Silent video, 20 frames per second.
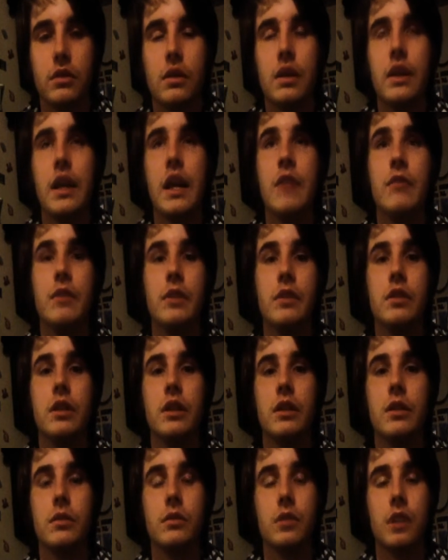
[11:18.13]
Like every
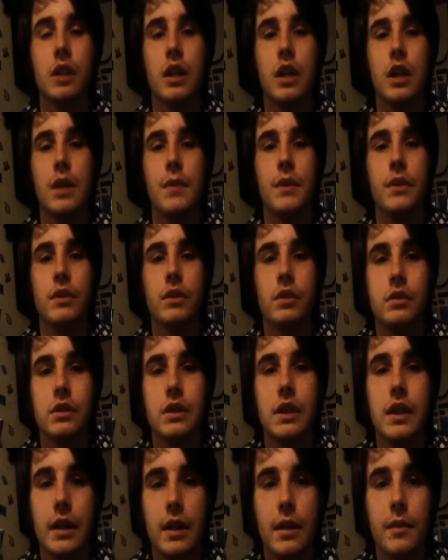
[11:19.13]
single time I went to
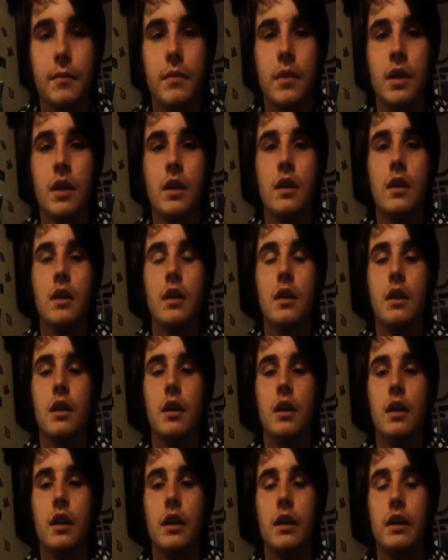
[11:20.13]
see them,
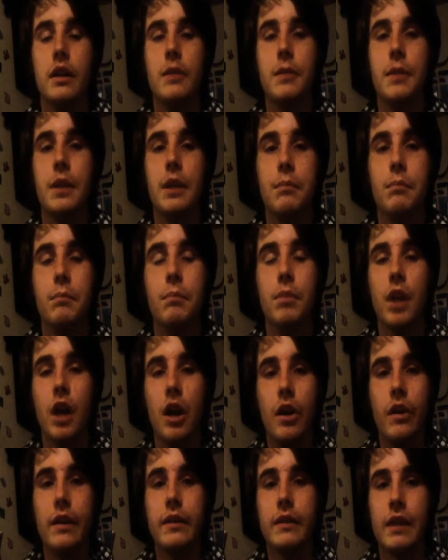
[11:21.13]
they'd be
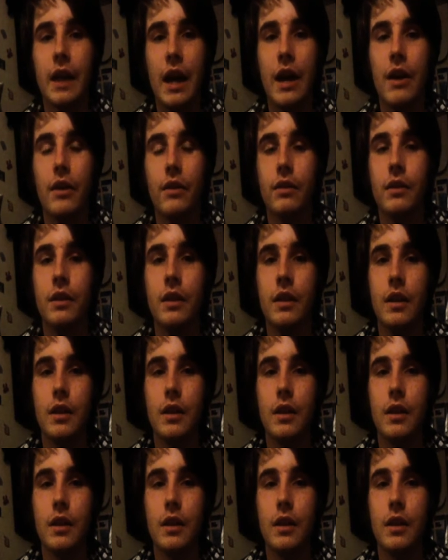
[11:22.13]
blowing it down.